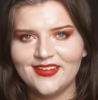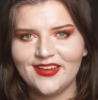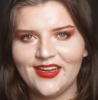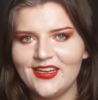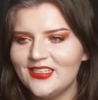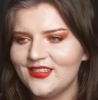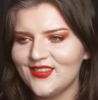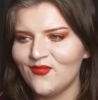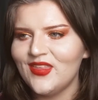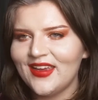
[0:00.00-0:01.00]
He did
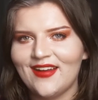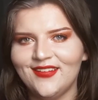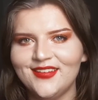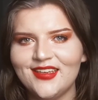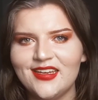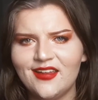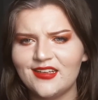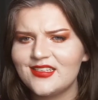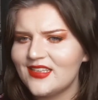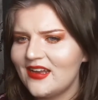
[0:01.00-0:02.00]
something else. He
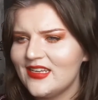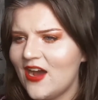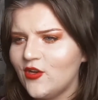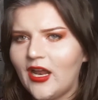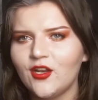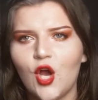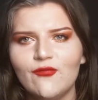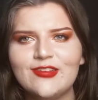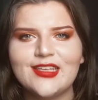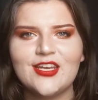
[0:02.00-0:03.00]
like sat down and had a
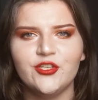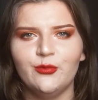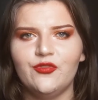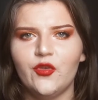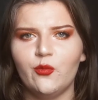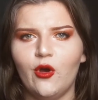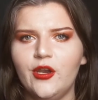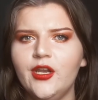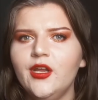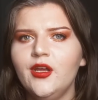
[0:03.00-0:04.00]
conversation with
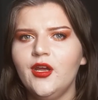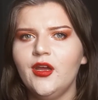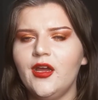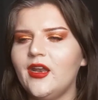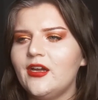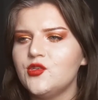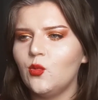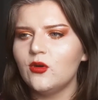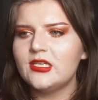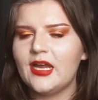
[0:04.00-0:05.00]
someone, and I just
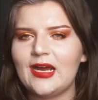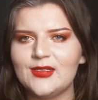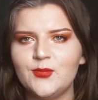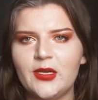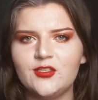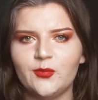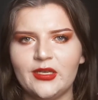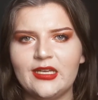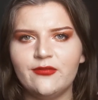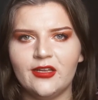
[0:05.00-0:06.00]
walked in a house, picked up a
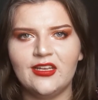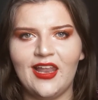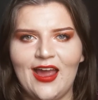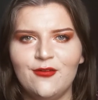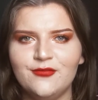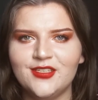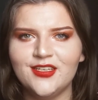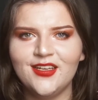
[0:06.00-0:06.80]
leaflet and left.